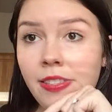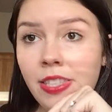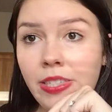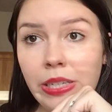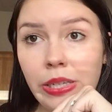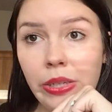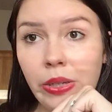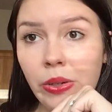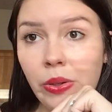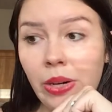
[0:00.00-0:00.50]

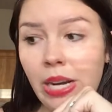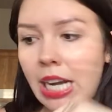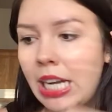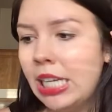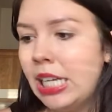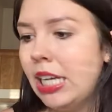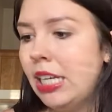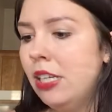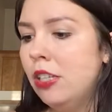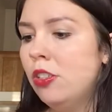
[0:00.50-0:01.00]
too. I
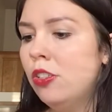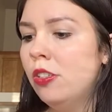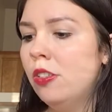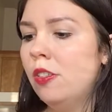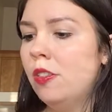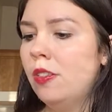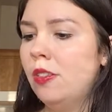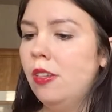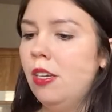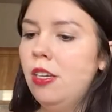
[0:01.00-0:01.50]
kind of
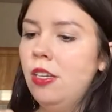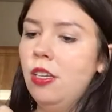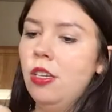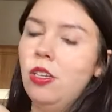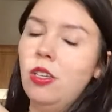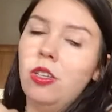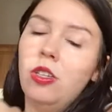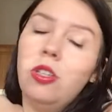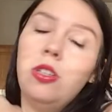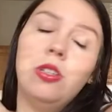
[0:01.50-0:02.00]
just
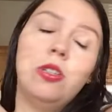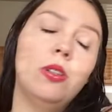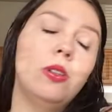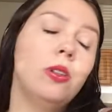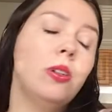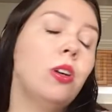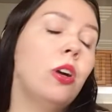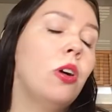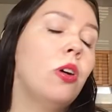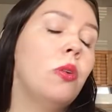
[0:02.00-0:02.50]

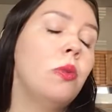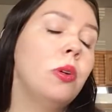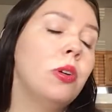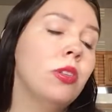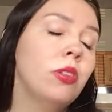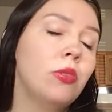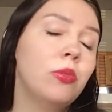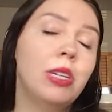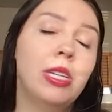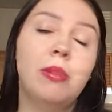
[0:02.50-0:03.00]
go where
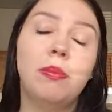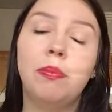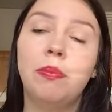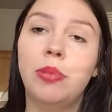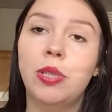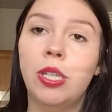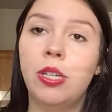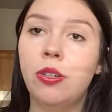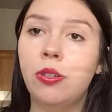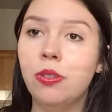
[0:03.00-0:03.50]
the wind
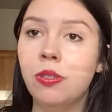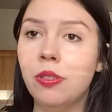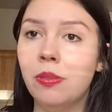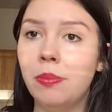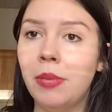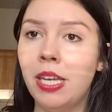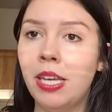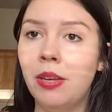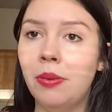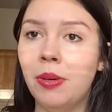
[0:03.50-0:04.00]
blows
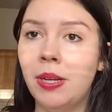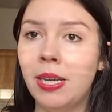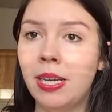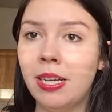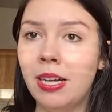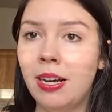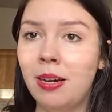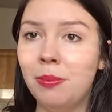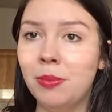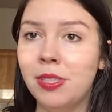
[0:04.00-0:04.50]
me when it
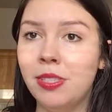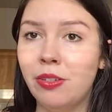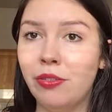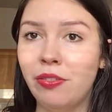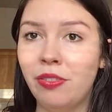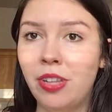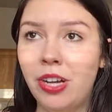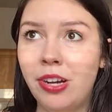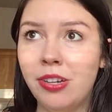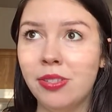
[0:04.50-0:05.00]
comes to
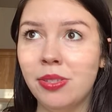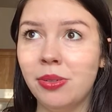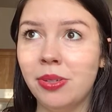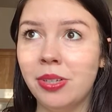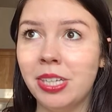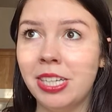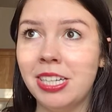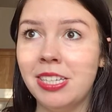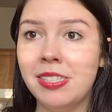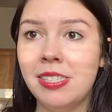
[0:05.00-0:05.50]
floss
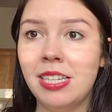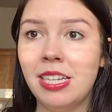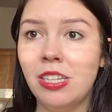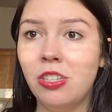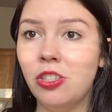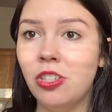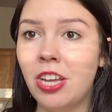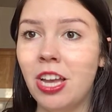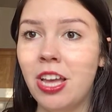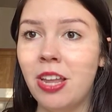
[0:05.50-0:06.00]

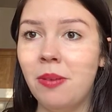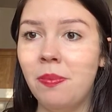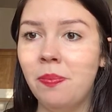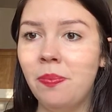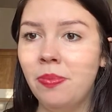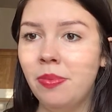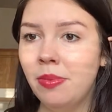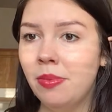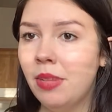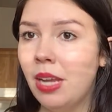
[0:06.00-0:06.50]
organization.
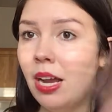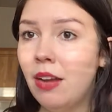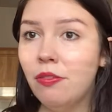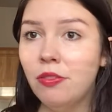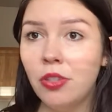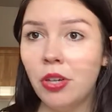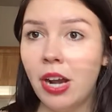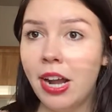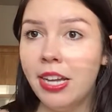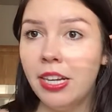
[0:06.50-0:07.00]
I've
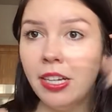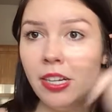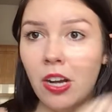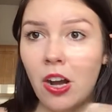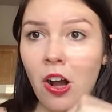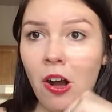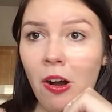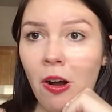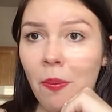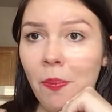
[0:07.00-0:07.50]
tried it
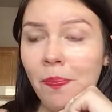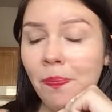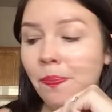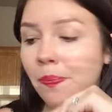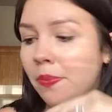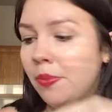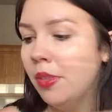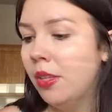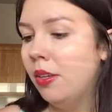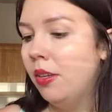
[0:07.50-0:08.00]
all.
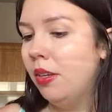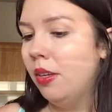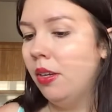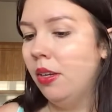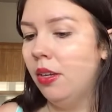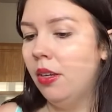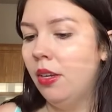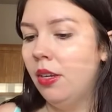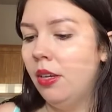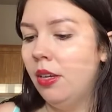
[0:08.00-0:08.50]

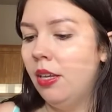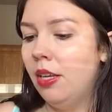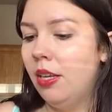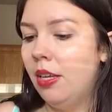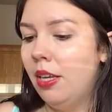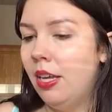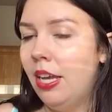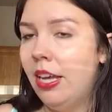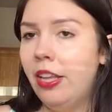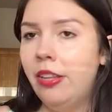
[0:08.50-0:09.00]

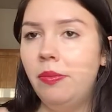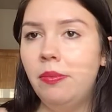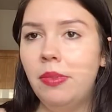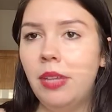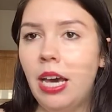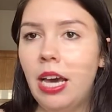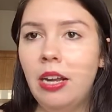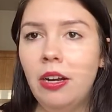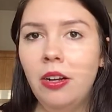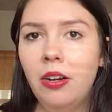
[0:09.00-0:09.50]
And
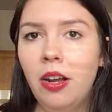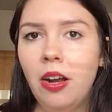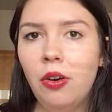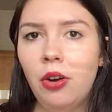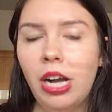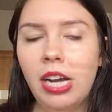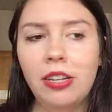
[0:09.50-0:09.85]
I don't know,